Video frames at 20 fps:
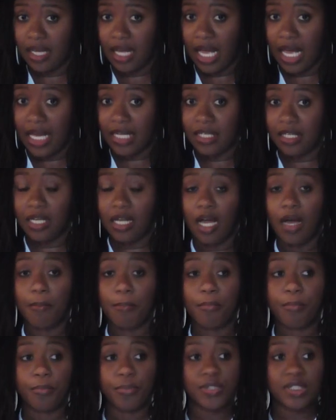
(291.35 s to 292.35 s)
I
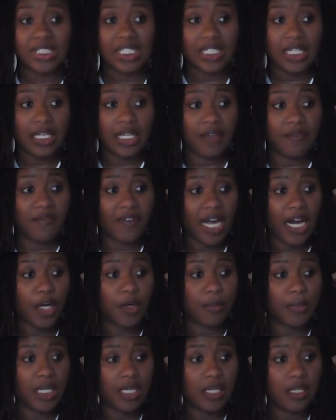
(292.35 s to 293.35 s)
presented an
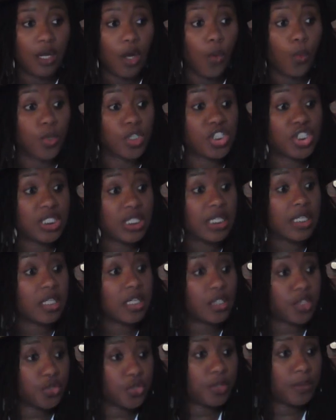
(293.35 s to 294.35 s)
environment where she could
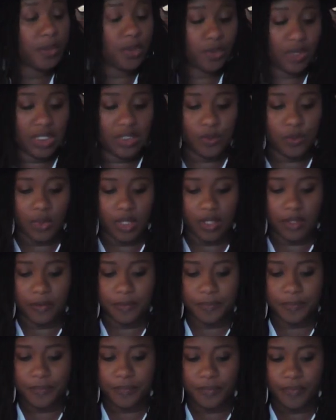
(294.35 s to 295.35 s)
contribute as
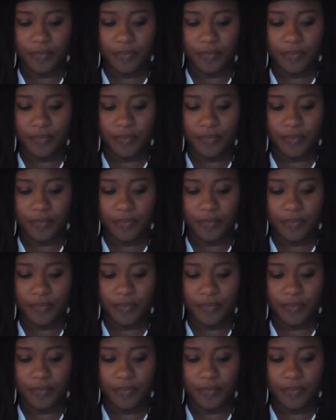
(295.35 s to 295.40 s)
well.